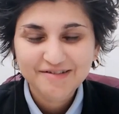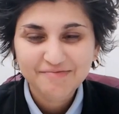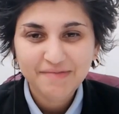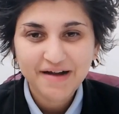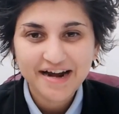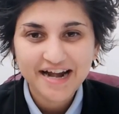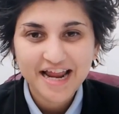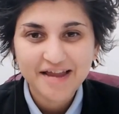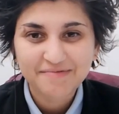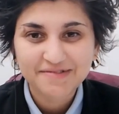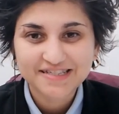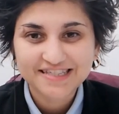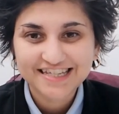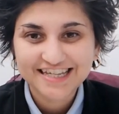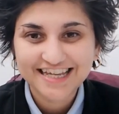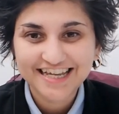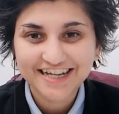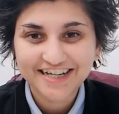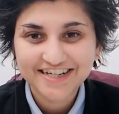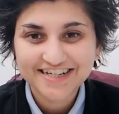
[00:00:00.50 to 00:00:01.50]
My name is
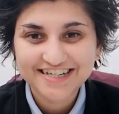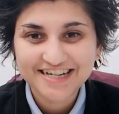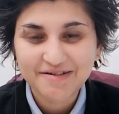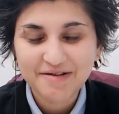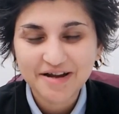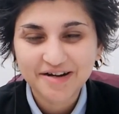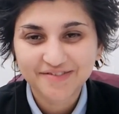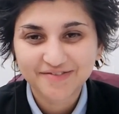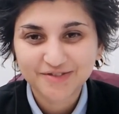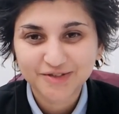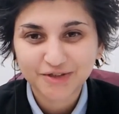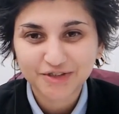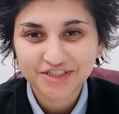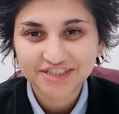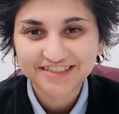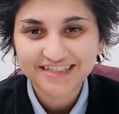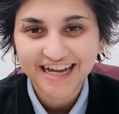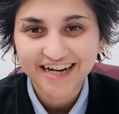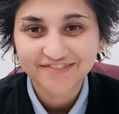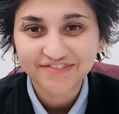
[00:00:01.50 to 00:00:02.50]
Kiati, I'm head of
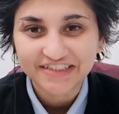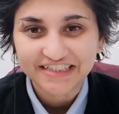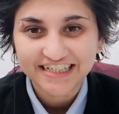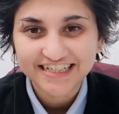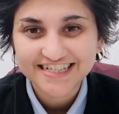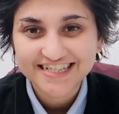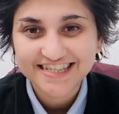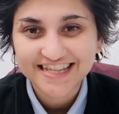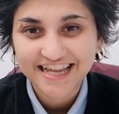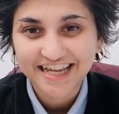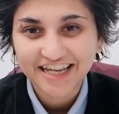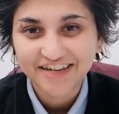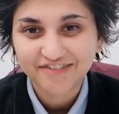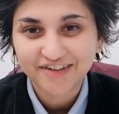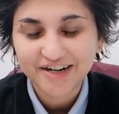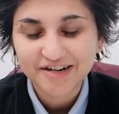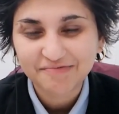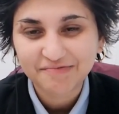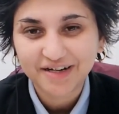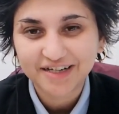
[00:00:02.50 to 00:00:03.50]
Joshi Advocates. Thank you
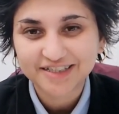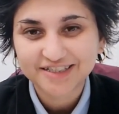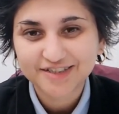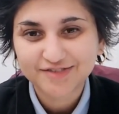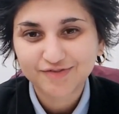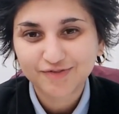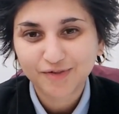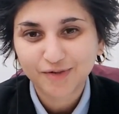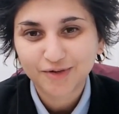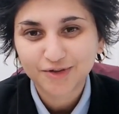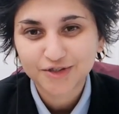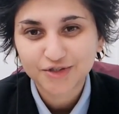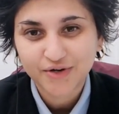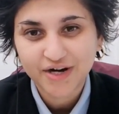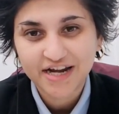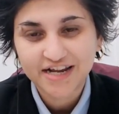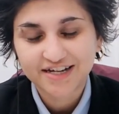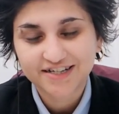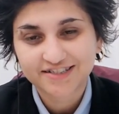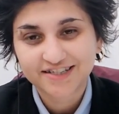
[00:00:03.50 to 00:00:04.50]
very much for
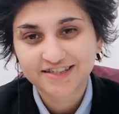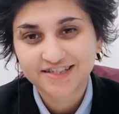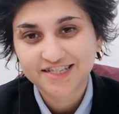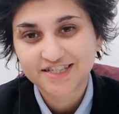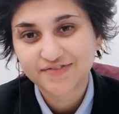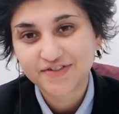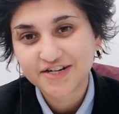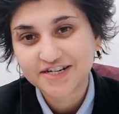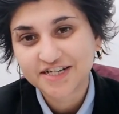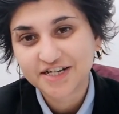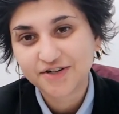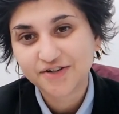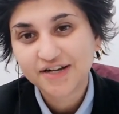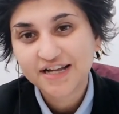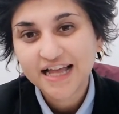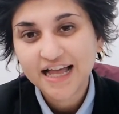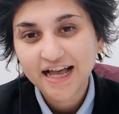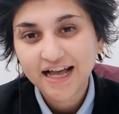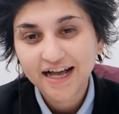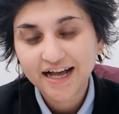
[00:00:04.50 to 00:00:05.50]
joining us in this video,
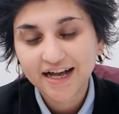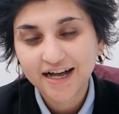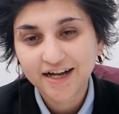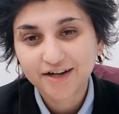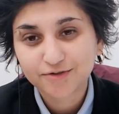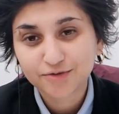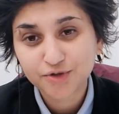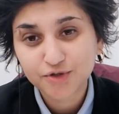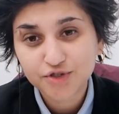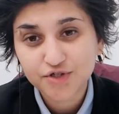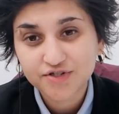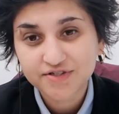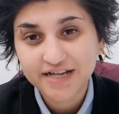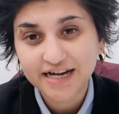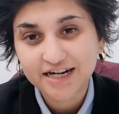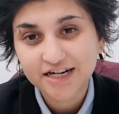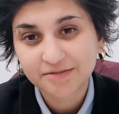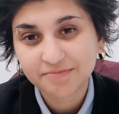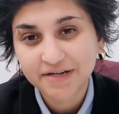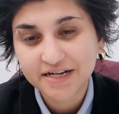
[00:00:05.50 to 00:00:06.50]
Routes to
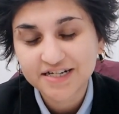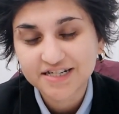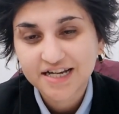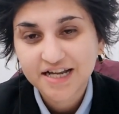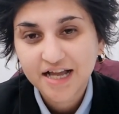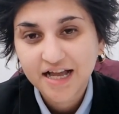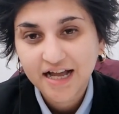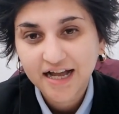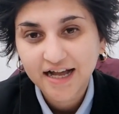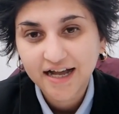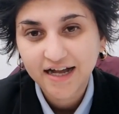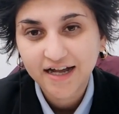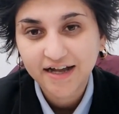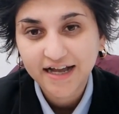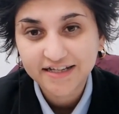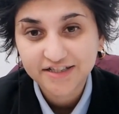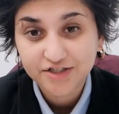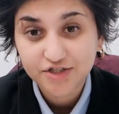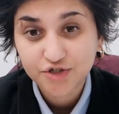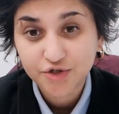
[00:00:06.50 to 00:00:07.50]
Settlement
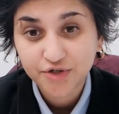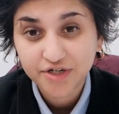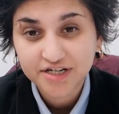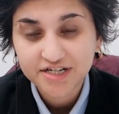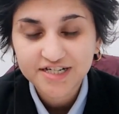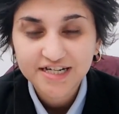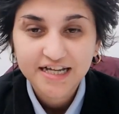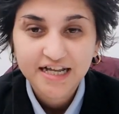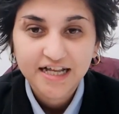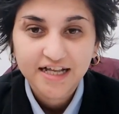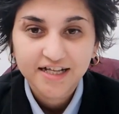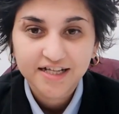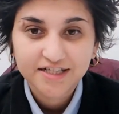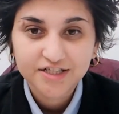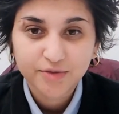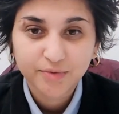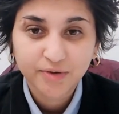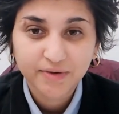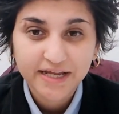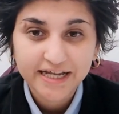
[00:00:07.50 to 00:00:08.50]
as a Student.
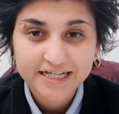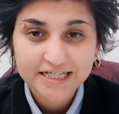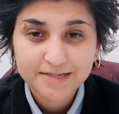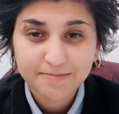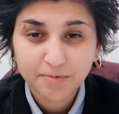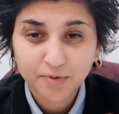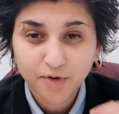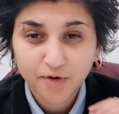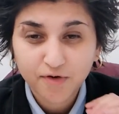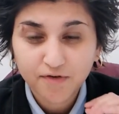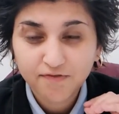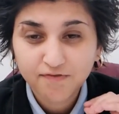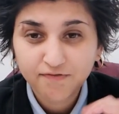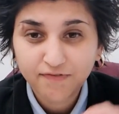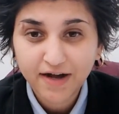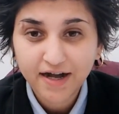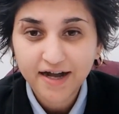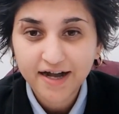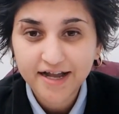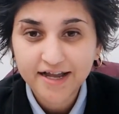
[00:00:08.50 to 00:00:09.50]
So we'll explore
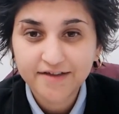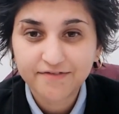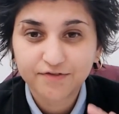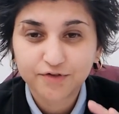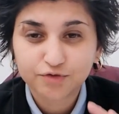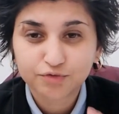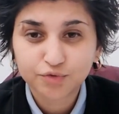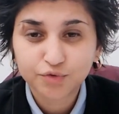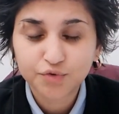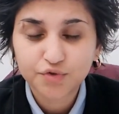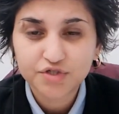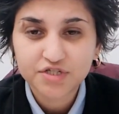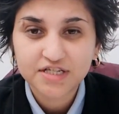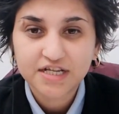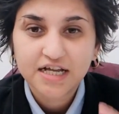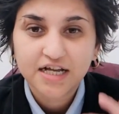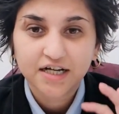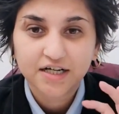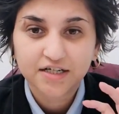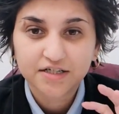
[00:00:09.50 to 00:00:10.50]
five routes
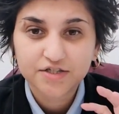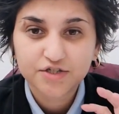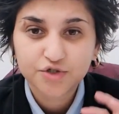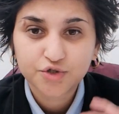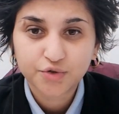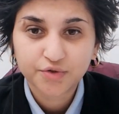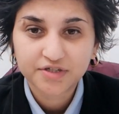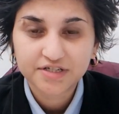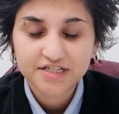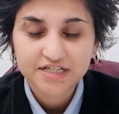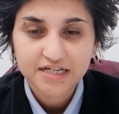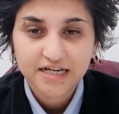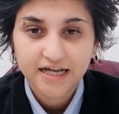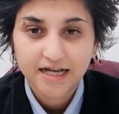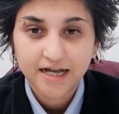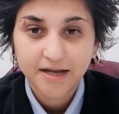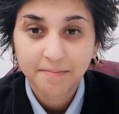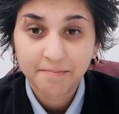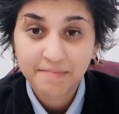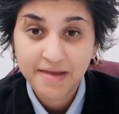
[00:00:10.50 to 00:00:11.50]
a student
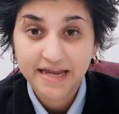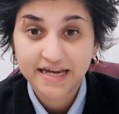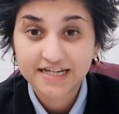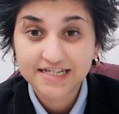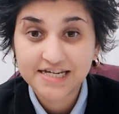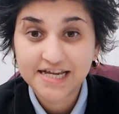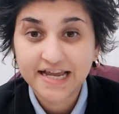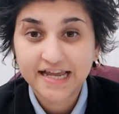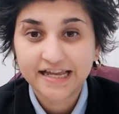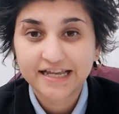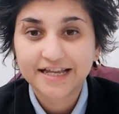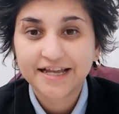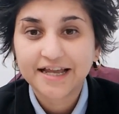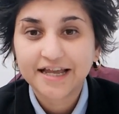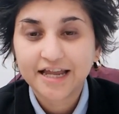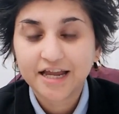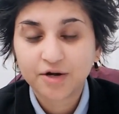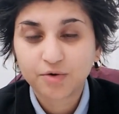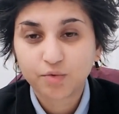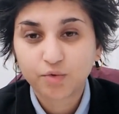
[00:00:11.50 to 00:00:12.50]
may take
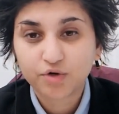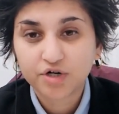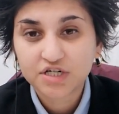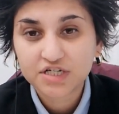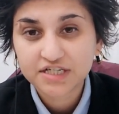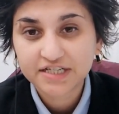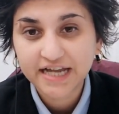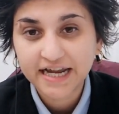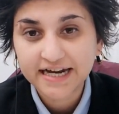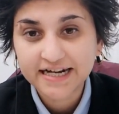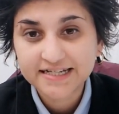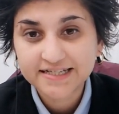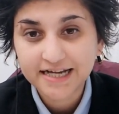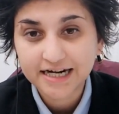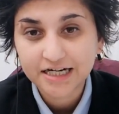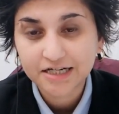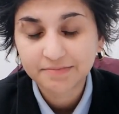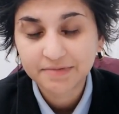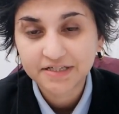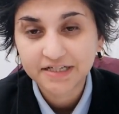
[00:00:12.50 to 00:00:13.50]
in order to gain
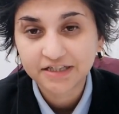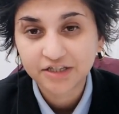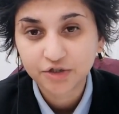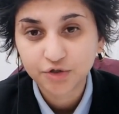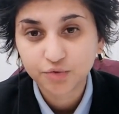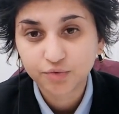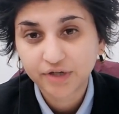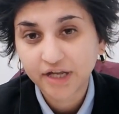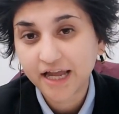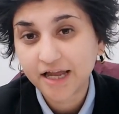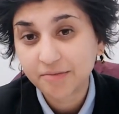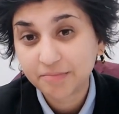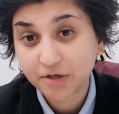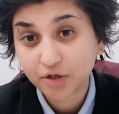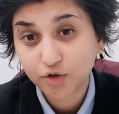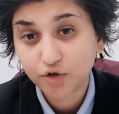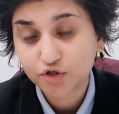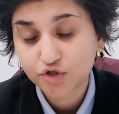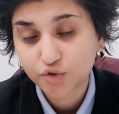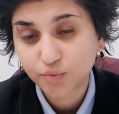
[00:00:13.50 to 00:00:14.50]
settlement in the UK,
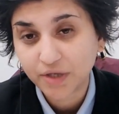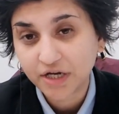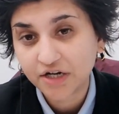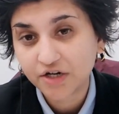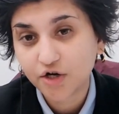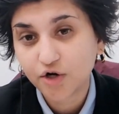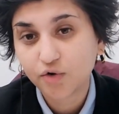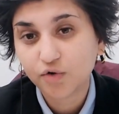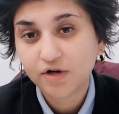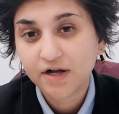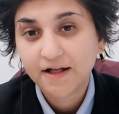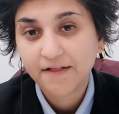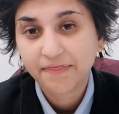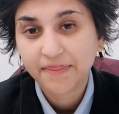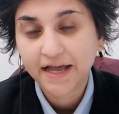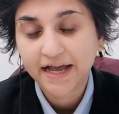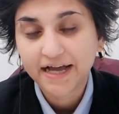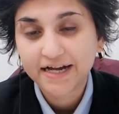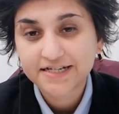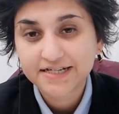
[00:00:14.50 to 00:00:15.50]
because we know
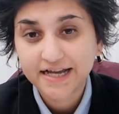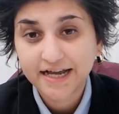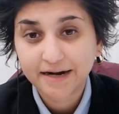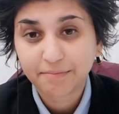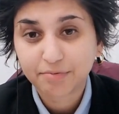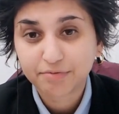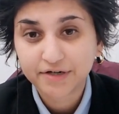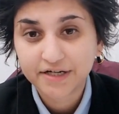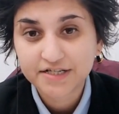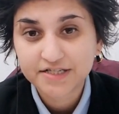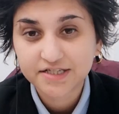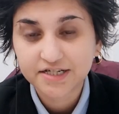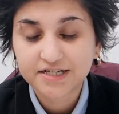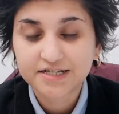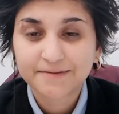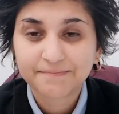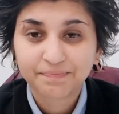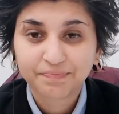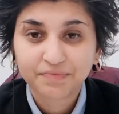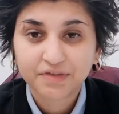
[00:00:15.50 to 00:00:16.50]
that at
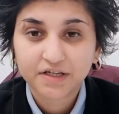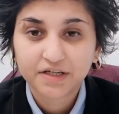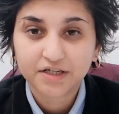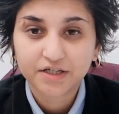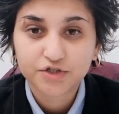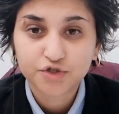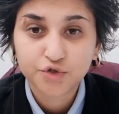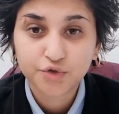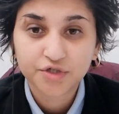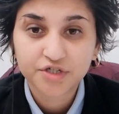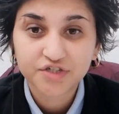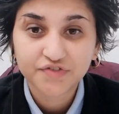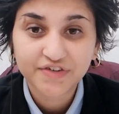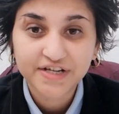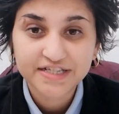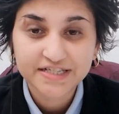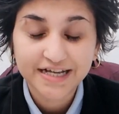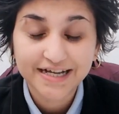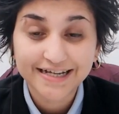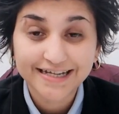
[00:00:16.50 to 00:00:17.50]
present, a student
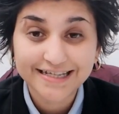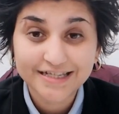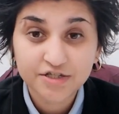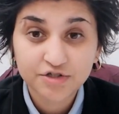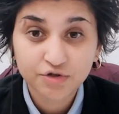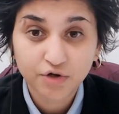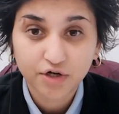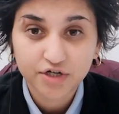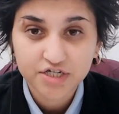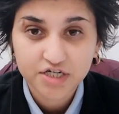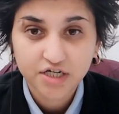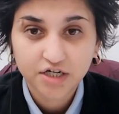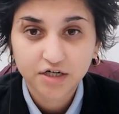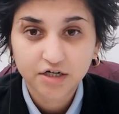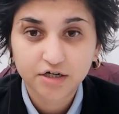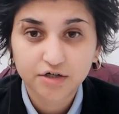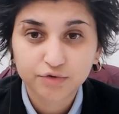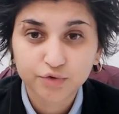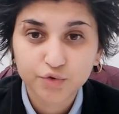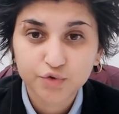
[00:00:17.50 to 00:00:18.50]
visa is not
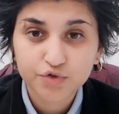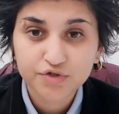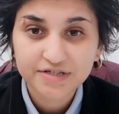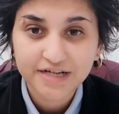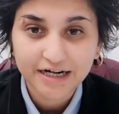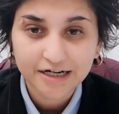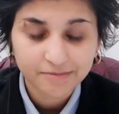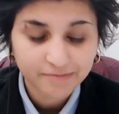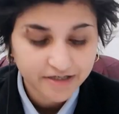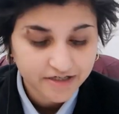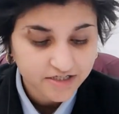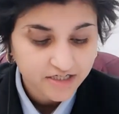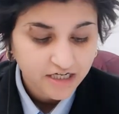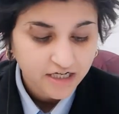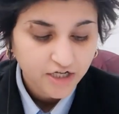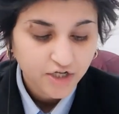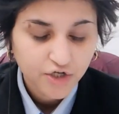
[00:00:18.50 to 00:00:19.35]
a route to settlement.